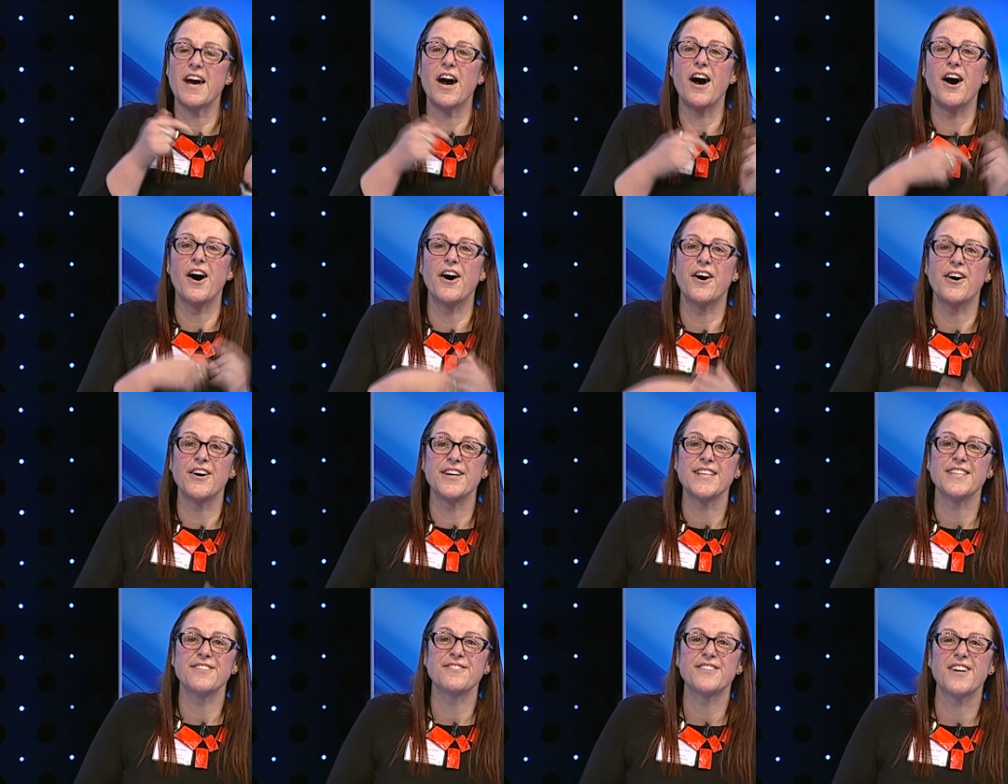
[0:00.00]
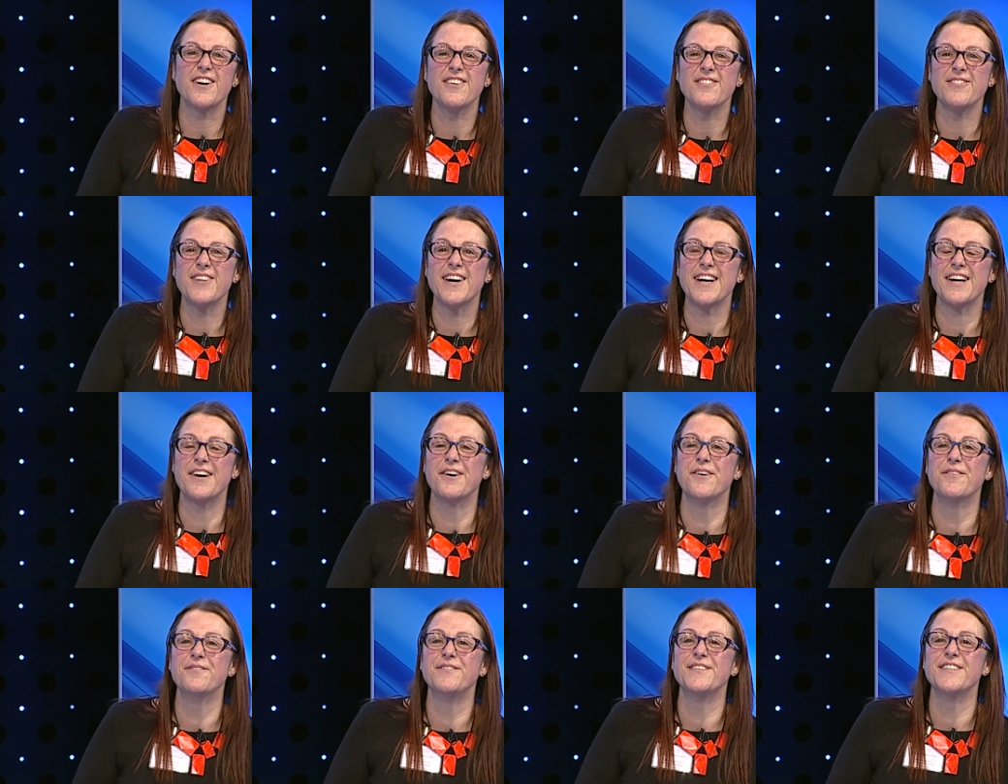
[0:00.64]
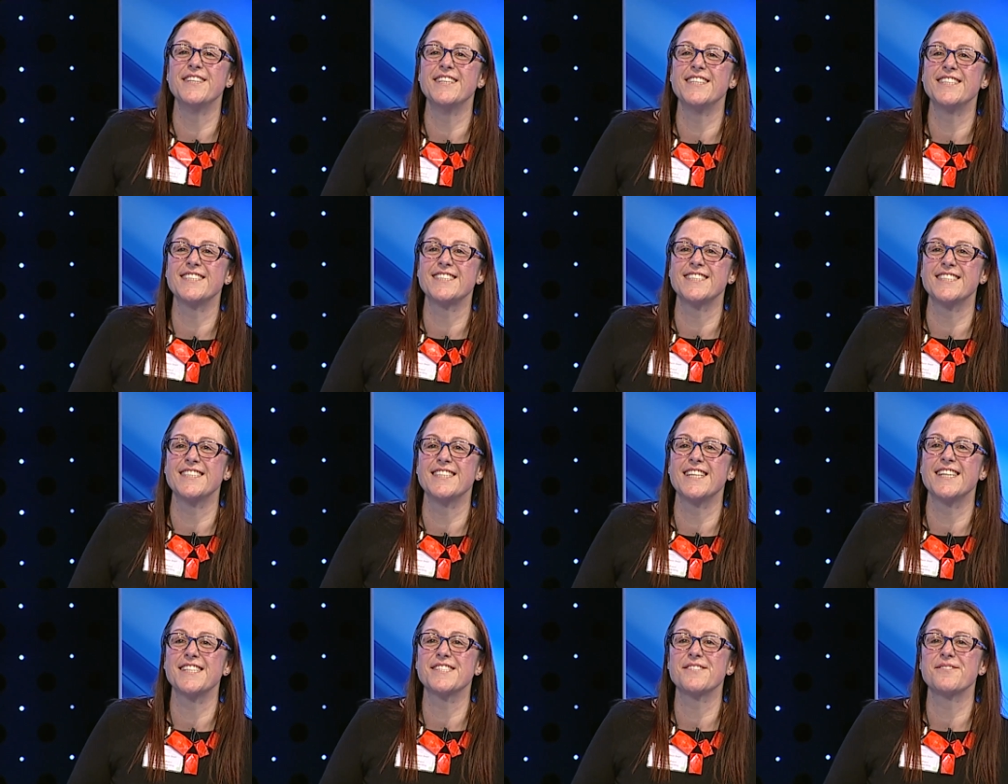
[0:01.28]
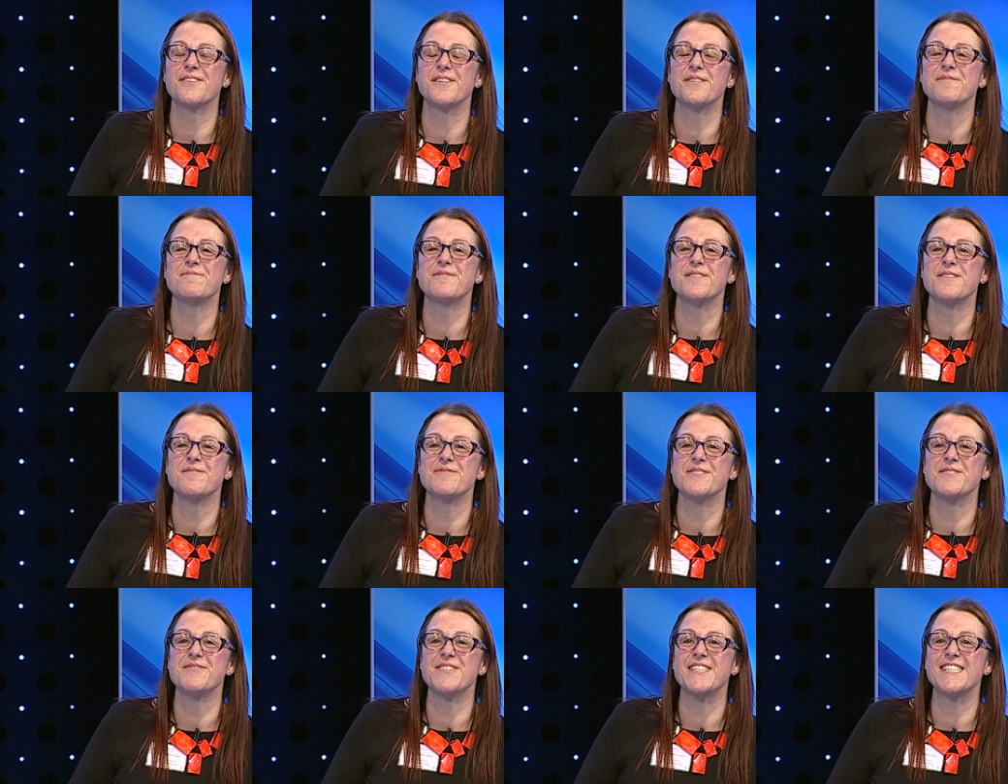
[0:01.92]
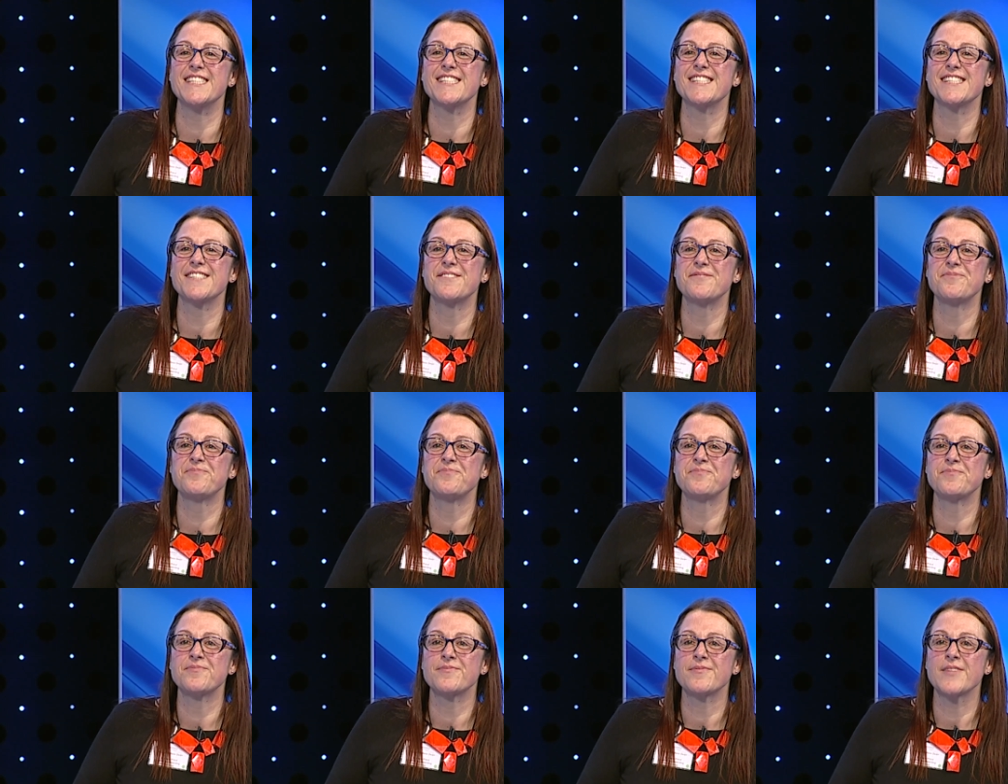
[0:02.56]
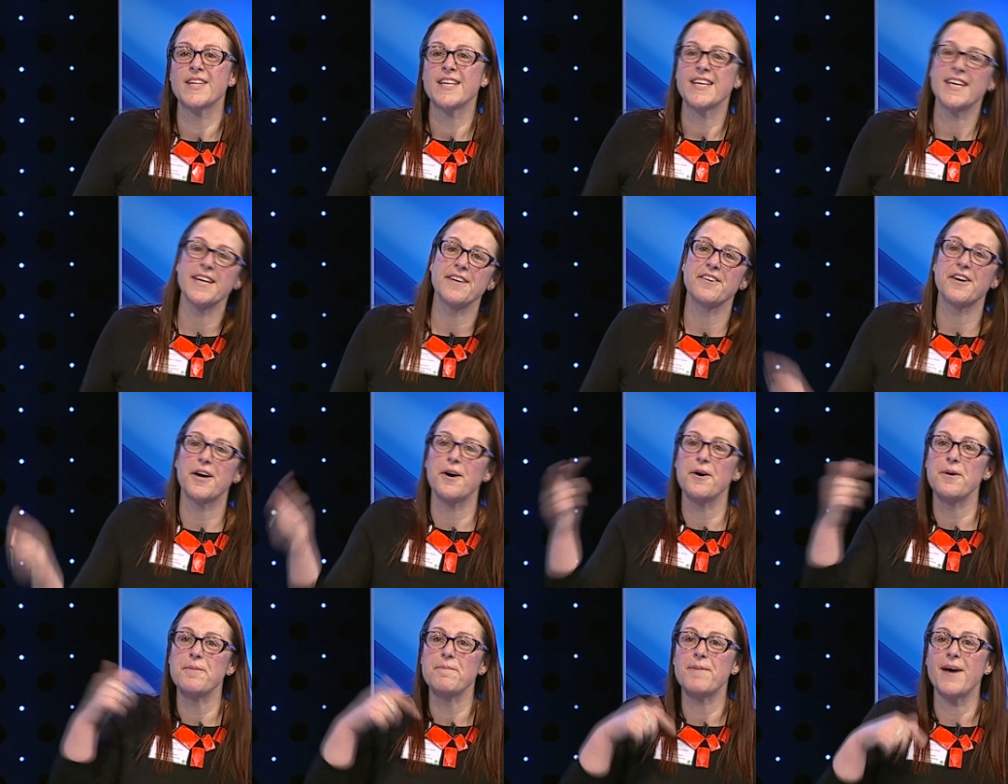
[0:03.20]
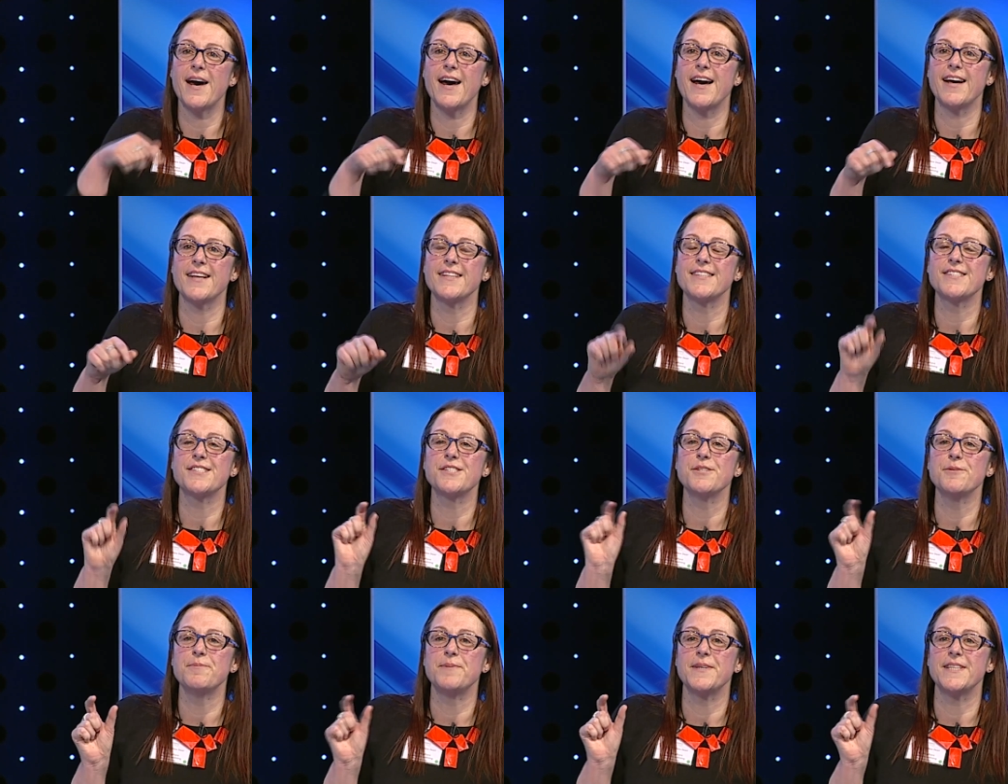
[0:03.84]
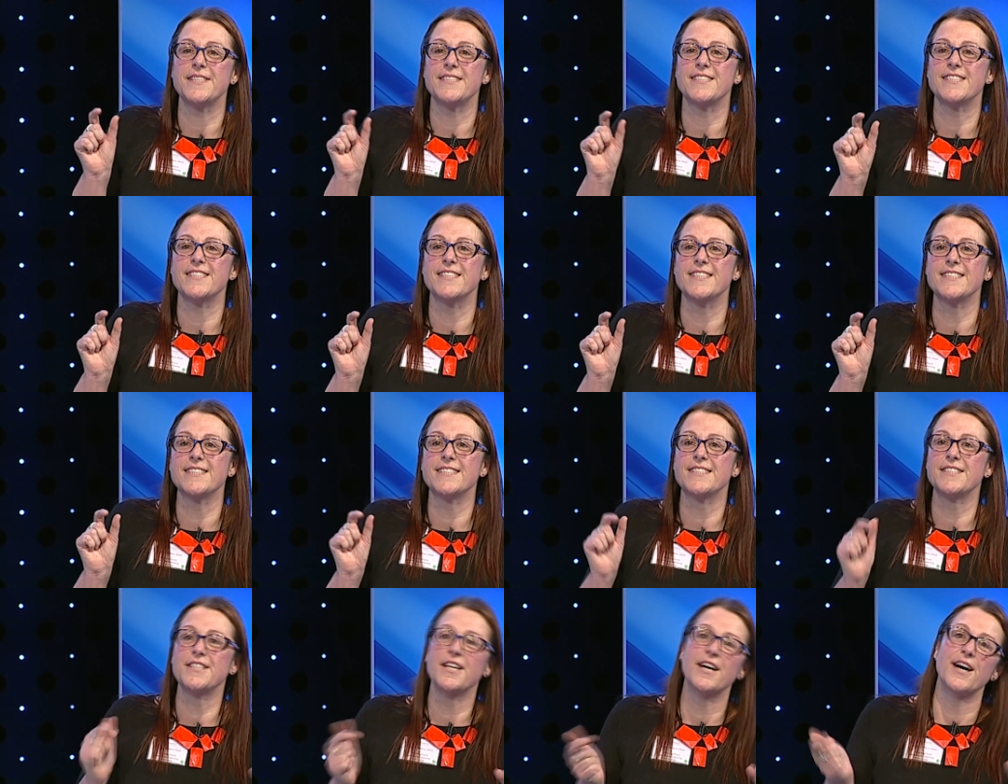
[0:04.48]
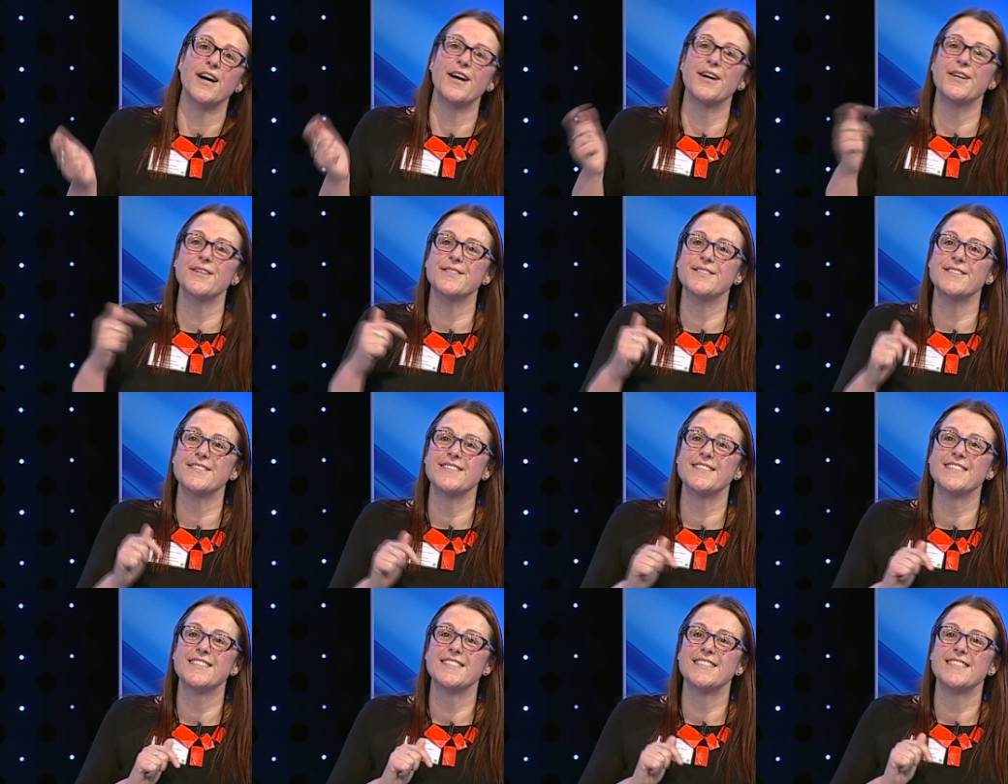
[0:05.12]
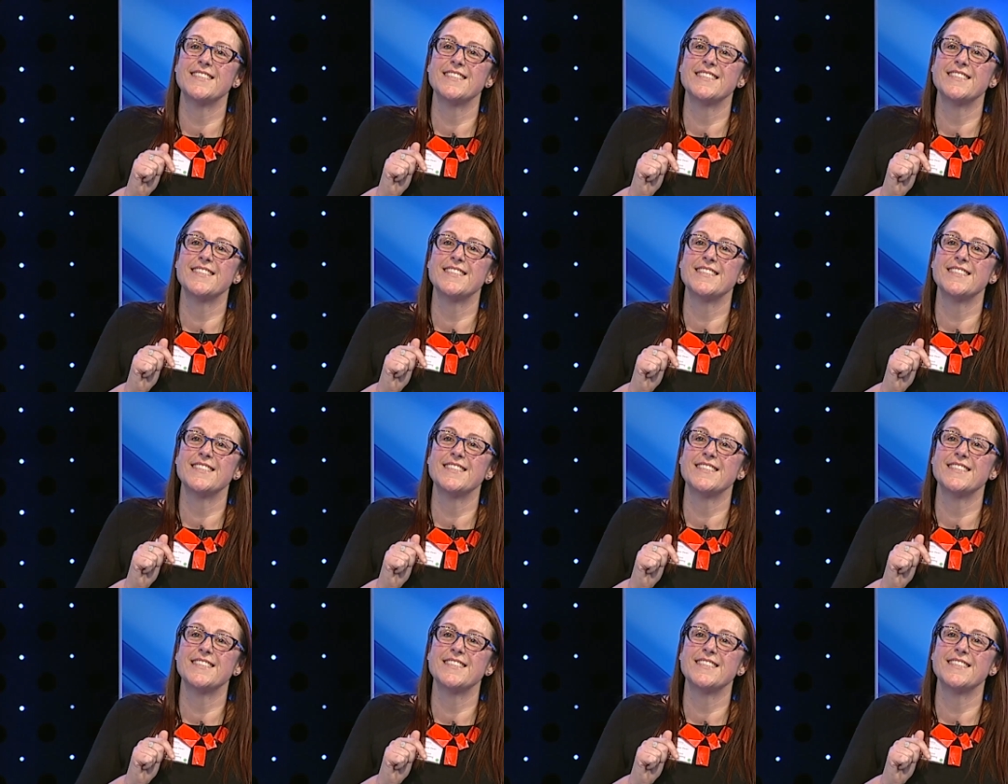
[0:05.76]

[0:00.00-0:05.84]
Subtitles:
Oh, you've got my old version, that's what the problem is. Keep going back, 2 pictures, no.